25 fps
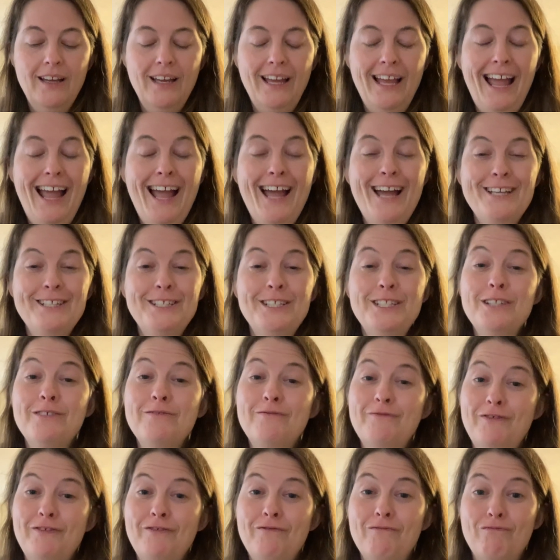as
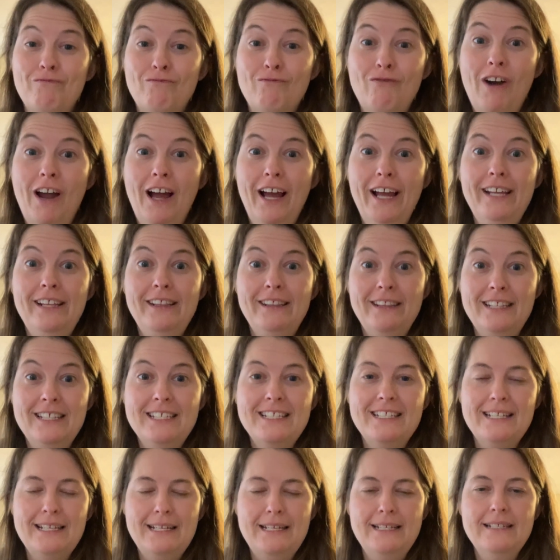of right
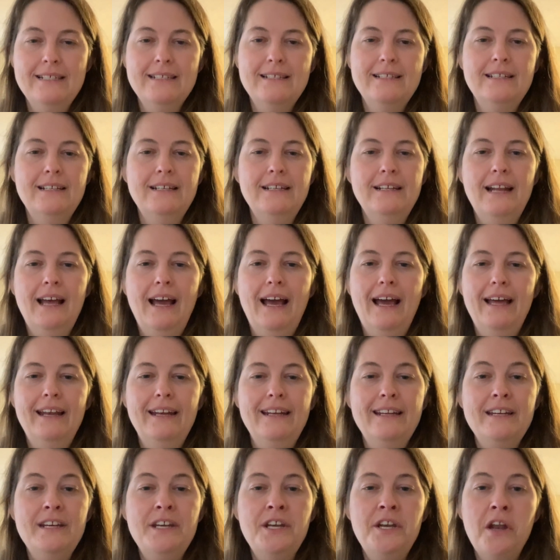this instant, I
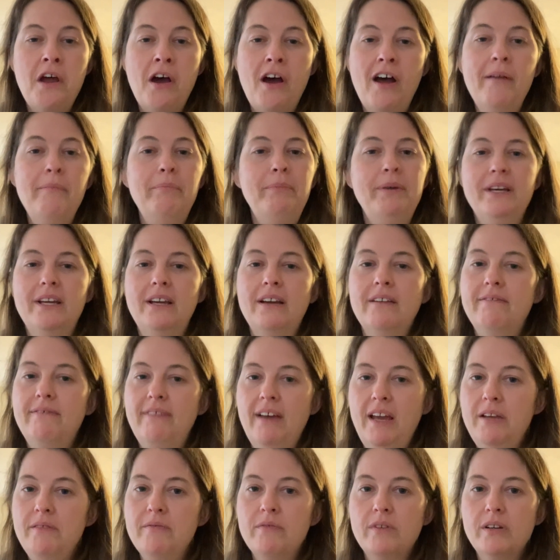did not pick a
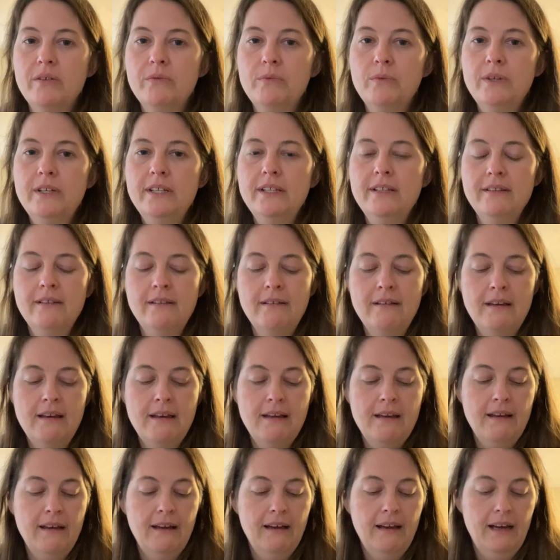favorite one.
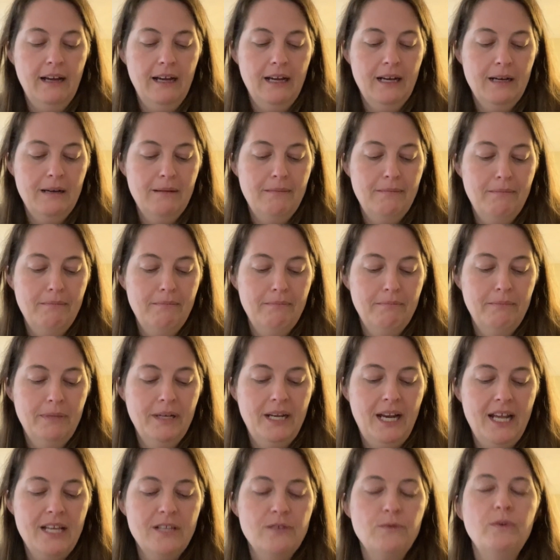But
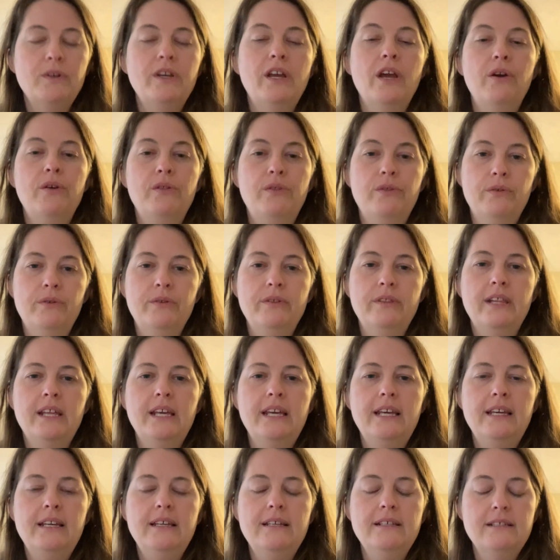as we go through
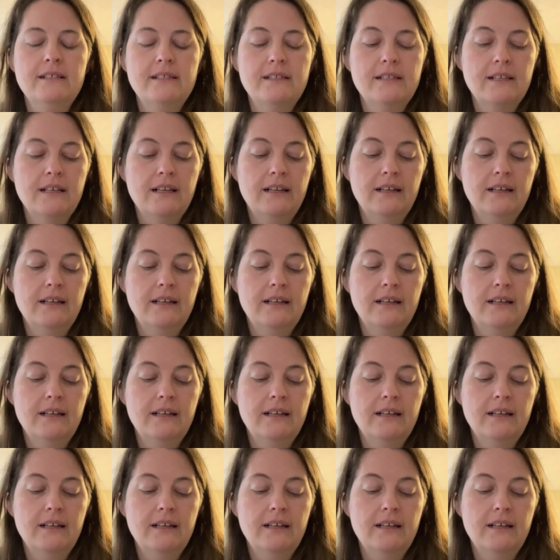these,